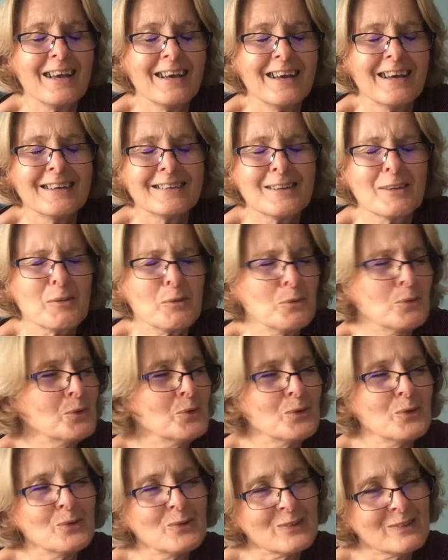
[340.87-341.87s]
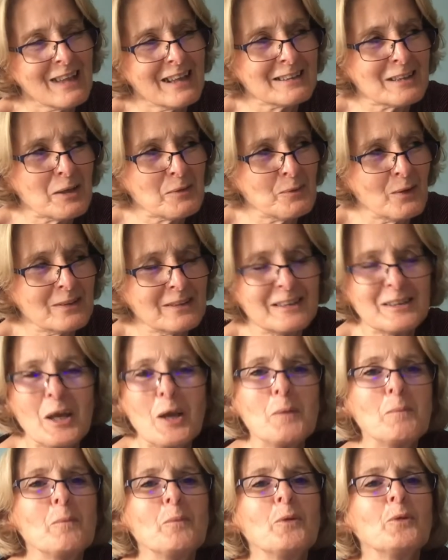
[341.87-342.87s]
I thought, oh, who's that, I wonder? And
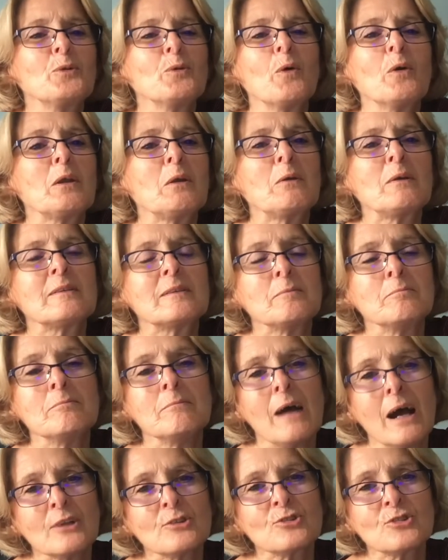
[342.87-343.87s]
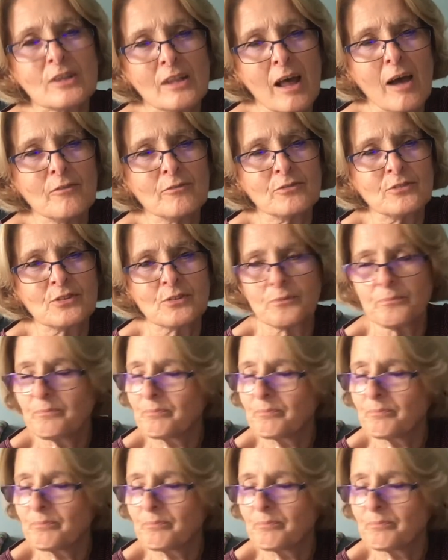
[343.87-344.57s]
they opened the door, and it was a much loved